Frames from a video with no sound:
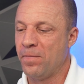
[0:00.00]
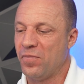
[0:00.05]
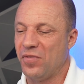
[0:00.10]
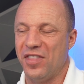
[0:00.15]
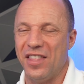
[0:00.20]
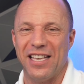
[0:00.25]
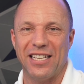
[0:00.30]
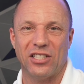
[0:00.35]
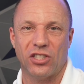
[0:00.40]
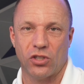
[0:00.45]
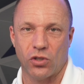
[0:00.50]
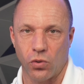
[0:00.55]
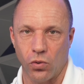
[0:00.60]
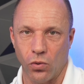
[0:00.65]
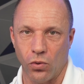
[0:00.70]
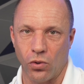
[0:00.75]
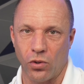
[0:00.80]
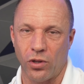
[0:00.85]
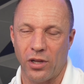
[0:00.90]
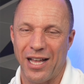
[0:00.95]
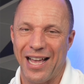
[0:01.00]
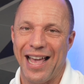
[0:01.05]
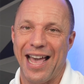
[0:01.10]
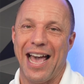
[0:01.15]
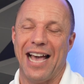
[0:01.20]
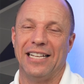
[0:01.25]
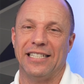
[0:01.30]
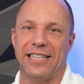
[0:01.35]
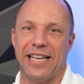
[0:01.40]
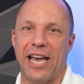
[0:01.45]
This tool
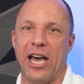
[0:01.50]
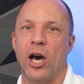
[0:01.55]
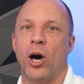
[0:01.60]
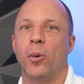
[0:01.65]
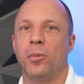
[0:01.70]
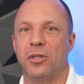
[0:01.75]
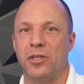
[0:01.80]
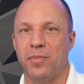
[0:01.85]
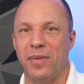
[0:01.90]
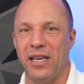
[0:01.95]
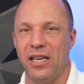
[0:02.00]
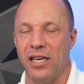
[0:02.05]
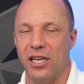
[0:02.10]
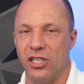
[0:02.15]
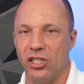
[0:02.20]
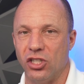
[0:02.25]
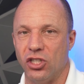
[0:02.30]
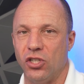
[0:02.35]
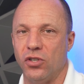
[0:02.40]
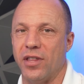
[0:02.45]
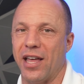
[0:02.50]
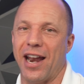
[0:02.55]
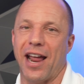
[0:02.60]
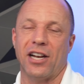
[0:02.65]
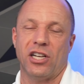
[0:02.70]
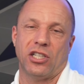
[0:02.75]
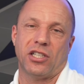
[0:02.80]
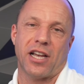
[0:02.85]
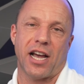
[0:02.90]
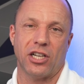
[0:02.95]
has helped me do that. I
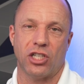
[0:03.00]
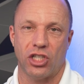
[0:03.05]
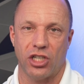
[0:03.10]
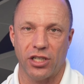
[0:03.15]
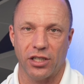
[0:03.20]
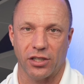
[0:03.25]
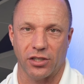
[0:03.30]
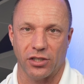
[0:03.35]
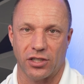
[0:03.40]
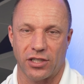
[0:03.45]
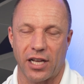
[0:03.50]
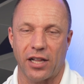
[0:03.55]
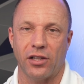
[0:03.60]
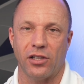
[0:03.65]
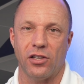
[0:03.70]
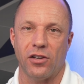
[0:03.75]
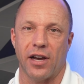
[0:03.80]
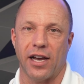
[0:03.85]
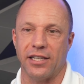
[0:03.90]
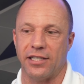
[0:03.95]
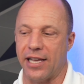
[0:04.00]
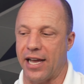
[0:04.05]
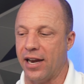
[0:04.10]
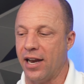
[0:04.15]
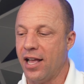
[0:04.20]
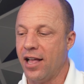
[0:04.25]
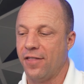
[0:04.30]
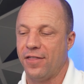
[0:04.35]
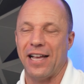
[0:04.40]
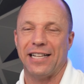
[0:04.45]
just got chills telling you guys that.
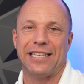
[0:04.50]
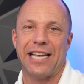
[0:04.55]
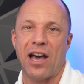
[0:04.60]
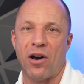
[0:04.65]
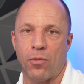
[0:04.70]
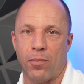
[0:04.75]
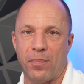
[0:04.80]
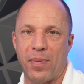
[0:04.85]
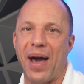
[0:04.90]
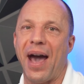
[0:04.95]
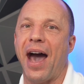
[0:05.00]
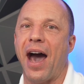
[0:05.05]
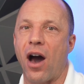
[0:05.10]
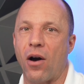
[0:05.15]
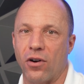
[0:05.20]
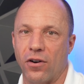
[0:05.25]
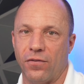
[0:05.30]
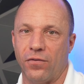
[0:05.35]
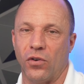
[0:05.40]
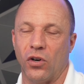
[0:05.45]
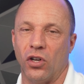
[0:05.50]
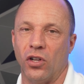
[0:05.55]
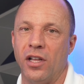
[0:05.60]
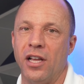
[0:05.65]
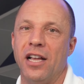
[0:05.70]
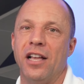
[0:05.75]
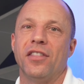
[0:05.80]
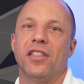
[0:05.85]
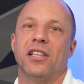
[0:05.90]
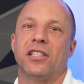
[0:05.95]
That's how powerful
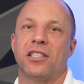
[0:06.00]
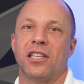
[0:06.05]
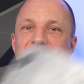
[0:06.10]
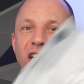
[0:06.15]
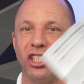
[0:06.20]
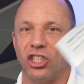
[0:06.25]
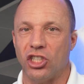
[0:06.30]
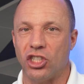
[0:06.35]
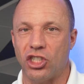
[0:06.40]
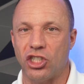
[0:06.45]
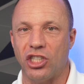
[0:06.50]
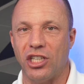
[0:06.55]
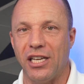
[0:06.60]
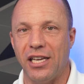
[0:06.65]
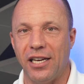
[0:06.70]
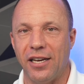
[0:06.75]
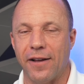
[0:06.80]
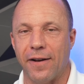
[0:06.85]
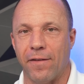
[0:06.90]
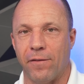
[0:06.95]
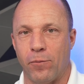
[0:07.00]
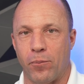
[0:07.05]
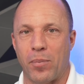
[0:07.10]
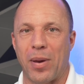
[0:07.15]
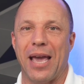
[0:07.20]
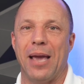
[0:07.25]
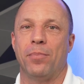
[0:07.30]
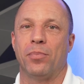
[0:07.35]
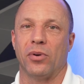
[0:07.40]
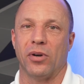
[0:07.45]
this sheet of
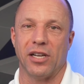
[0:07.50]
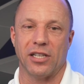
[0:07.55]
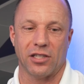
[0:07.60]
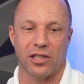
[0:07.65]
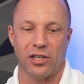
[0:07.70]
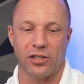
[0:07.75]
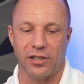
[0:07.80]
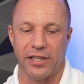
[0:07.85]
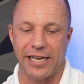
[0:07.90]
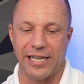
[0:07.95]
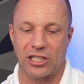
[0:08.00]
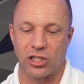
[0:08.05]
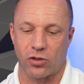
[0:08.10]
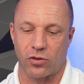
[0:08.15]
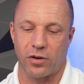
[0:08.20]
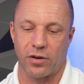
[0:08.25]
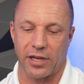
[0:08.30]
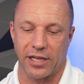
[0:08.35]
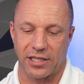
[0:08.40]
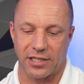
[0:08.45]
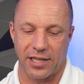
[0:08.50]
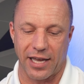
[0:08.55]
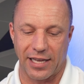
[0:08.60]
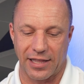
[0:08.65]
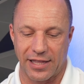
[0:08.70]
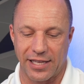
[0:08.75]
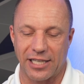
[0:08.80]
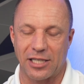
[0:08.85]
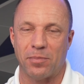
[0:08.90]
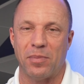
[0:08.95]
paper is. Literally, it's
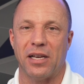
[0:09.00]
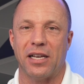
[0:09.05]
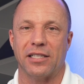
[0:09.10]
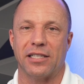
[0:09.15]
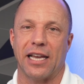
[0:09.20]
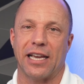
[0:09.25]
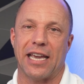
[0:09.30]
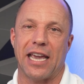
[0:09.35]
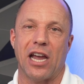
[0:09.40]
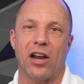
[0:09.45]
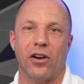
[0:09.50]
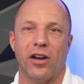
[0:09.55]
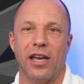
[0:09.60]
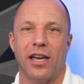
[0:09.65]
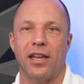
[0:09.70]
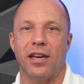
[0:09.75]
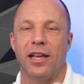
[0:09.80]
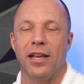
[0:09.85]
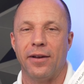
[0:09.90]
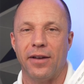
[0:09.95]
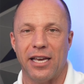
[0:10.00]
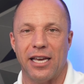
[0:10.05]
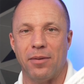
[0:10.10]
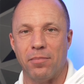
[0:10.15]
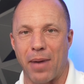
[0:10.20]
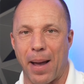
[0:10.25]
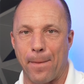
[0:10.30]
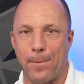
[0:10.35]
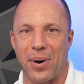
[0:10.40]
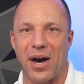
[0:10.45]
like this because I carry it in
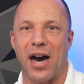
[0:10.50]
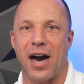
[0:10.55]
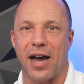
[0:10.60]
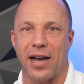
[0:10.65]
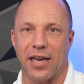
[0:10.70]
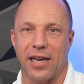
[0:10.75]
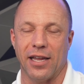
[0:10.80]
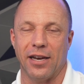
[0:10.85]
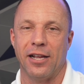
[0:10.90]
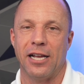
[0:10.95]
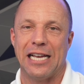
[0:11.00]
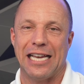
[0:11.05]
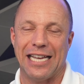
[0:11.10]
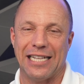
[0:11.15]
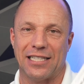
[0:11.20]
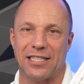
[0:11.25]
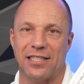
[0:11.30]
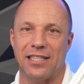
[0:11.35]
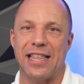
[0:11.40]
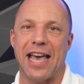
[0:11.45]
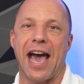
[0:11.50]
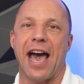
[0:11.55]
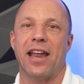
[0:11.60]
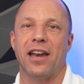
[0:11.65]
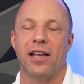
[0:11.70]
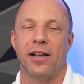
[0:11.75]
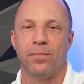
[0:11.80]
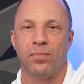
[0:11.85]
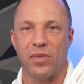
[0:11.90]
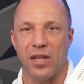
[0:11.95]
my pocket. It's
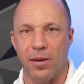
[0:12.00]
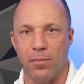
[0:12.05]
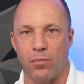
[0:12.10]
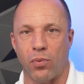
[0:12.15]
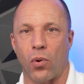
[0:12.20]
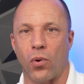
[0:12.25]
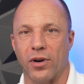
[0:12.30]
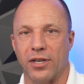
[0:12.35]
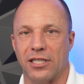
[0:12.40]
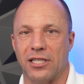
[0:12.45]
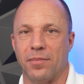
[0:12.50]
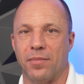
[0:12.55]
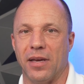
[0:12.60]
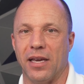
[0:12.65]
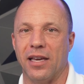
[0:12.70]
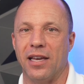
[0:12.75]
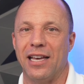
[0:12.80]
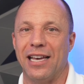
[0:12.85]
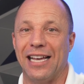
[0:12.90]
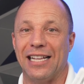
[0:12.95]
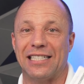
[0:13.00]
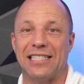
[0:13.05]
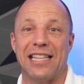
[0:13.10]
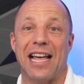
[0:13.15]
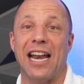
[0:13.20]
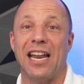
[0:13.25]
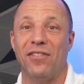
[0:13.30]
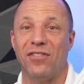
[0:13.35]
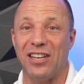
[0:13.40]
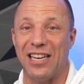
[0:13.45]
that important to me. It's
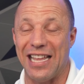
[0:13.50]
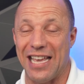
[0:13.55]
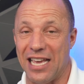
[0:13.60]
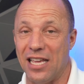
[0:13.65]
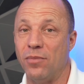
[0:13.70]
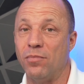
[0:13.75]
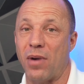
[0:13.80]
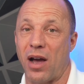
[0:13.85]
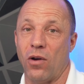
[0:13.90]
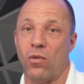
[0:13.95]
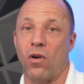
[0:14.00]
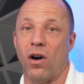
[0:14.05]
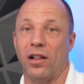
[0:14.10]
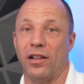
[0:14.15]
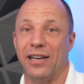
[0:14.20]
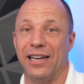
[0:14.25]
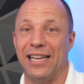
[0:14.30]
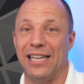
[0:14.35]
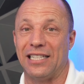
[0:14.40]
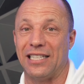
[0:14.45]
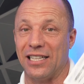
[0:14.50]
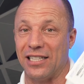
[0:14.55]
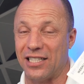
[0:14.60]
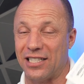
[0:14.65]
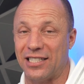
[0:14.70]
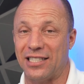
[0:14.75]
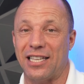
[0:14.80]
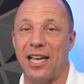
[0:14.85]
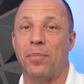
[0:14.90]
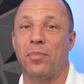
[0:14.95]
not even in my wallet. It's its
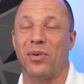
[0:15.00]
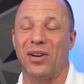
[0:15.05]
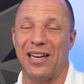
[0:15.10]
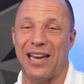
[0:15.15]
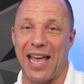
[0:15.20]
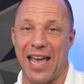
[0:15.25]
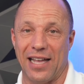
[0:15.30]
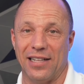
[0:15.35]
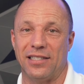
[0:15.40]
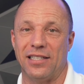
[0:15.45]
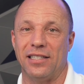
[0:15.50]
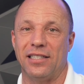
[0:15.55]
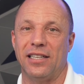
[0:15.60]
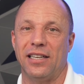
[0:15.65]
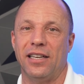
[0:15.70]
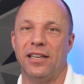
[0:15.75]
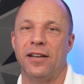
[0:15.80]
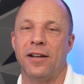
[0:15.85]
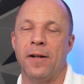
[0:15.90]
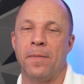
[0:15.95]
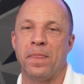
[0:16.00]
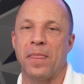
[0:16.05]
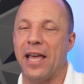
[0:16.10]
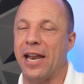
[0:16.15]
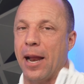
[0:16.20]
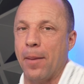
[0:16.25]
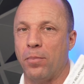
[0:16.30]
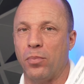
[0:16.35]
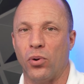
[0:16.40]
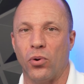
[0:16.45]
separate entity.
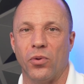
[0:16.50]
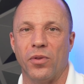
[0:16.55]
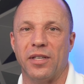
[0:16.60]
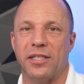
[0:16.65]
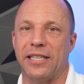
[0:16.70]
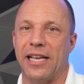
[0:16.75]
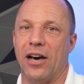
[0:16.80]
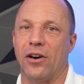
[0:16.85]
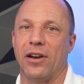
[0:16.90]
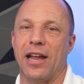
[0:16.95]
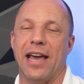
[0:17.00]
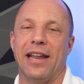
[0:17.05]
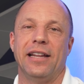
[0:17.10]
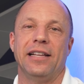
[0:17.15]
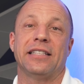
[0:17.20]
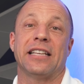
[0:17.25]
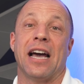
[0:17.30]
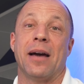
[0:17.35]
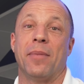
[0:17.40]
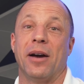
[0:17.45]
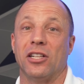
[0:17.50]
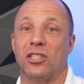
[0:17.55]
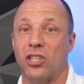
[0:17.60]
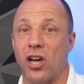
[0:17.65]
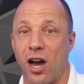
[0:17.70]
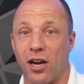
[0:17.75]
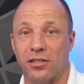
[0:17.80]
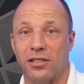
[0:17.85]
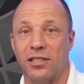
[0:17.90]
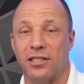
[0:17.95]
And I pull this out anytime I
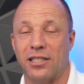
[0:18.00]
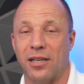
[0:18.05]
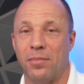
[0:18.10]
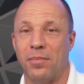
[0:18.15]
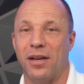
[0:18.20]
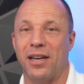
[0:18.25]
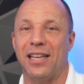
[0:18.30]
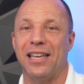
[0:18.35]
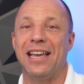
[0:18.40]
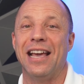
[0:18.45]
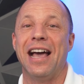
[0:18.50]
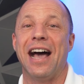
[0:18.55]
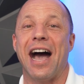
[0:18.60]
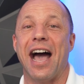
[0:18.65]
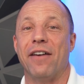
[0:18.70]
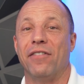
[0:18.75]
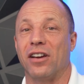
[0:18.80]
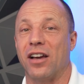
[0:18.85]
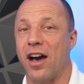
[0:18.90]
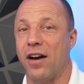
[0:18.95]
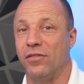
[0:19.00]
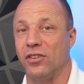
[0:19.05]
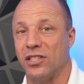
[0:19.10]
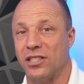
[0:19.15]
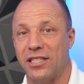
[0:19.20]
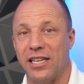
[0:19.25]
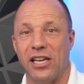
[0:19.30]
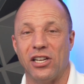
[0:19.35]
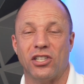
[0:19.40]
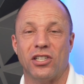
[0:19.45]
talk to somebody, I have a
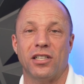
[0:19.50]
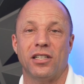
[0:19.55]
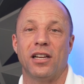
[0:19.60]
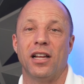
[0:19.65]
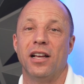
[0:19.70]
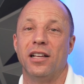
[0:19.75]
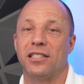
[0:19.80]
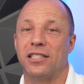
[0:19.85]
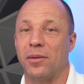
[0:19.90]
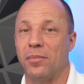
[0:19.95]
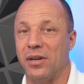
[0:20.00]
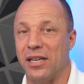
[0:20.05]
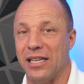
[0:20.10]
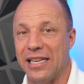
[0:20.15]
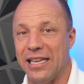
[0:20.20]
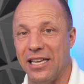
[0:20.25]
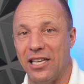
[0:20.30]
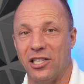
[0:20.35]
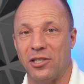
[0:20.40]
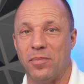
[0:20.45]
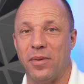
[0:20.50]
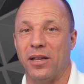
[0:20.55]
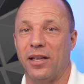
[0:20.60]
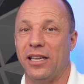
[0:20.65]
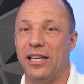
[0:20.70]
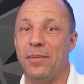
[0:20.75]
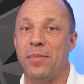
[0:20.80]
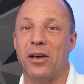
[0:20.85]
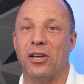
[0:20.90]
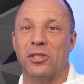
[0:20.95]
conversation, somebody
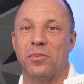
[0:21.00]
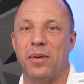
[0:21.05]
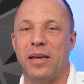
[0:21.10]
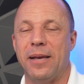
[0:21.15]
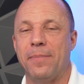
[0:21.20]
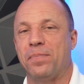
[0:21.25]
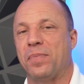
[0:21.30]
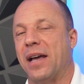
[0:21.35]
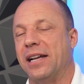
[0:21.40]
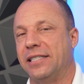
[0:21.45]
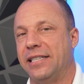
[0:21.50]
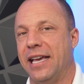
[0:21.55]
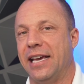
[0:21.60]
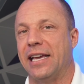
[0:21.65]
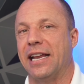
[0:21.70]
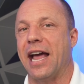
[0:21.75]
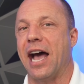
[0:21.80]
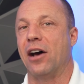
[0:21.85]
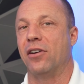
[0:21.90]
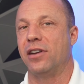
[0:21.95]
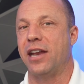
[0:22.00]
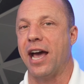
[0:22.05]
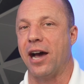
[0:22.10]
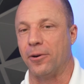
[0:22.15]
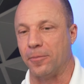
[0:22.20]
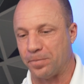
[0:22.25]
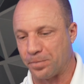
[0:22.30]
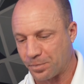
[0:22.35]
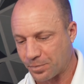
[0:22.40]
emails me, I take it out. Now,